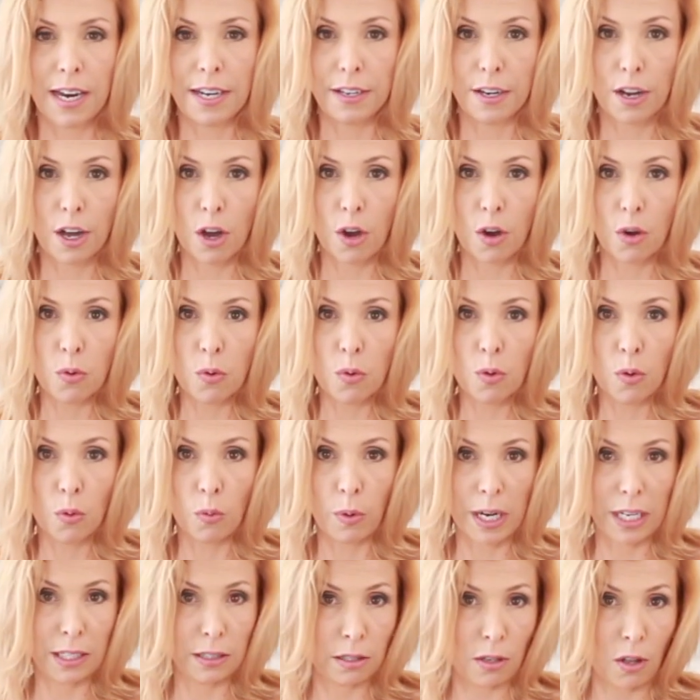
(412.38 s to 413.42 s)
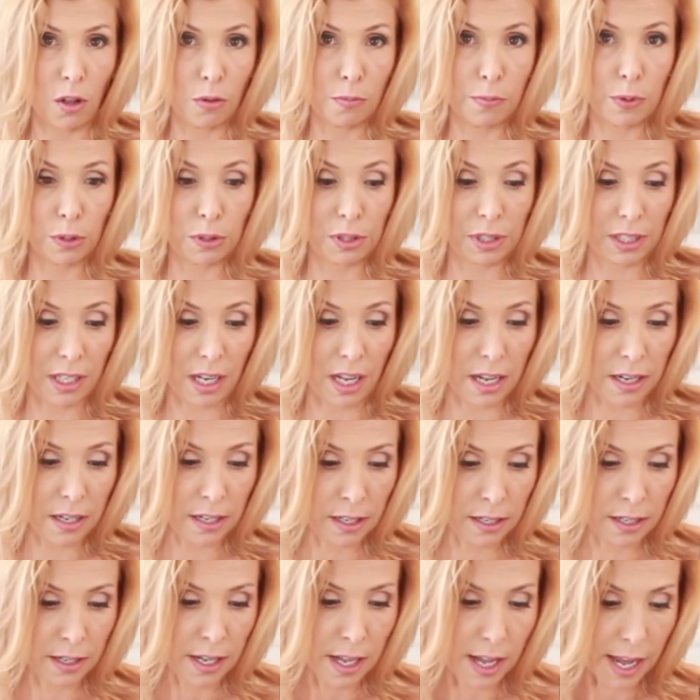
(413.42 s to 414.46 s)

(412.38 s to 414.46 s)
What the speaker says: I know when it's almost done.